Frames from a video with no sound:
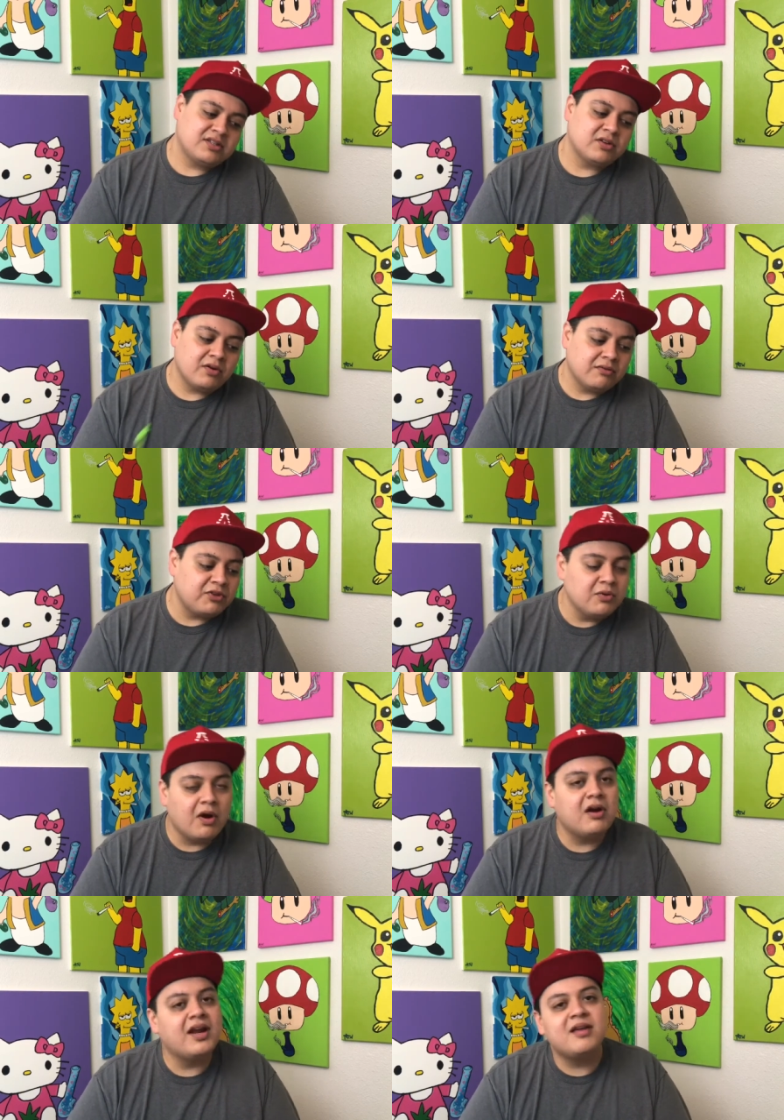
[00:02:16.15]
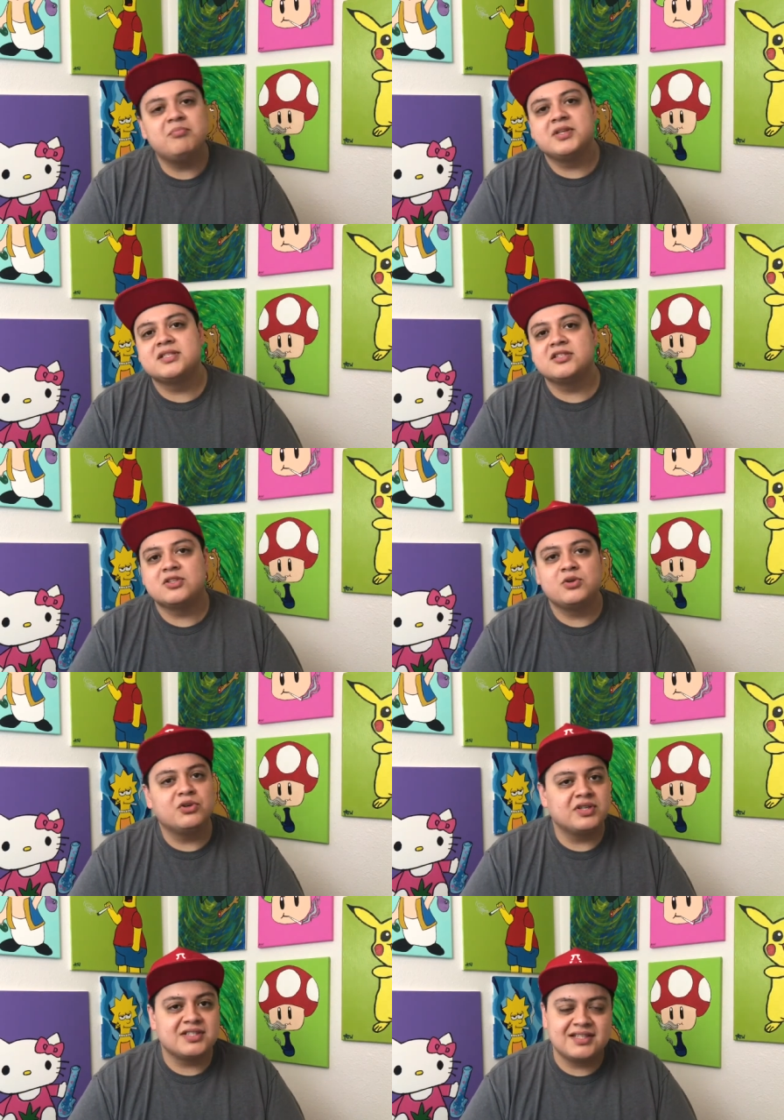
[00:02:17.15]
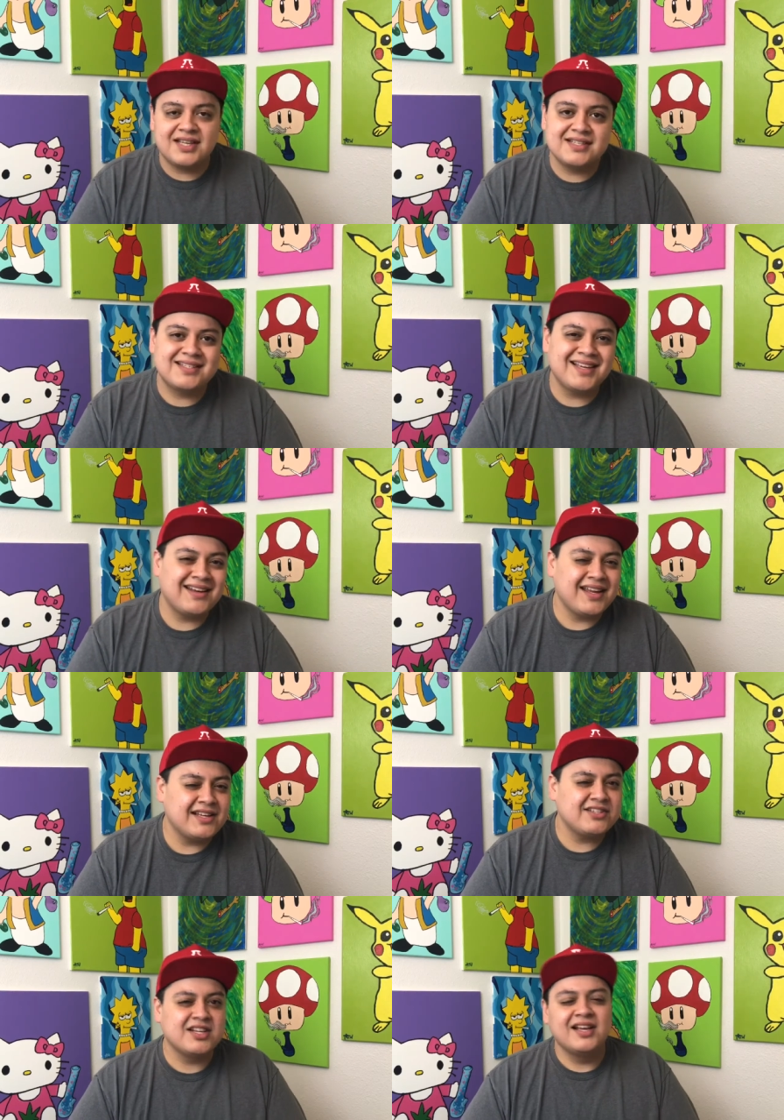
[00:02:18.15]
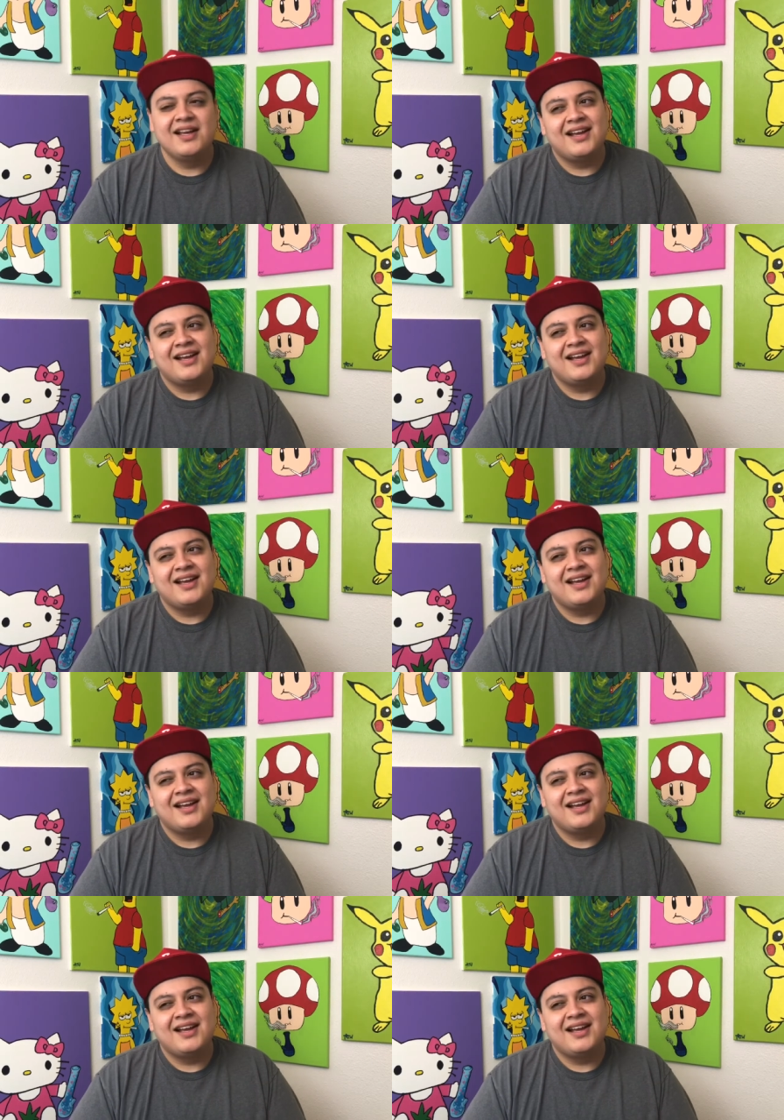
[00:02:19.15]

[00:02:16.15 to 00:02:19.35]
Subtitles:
So if you are a business owner in today's day and age,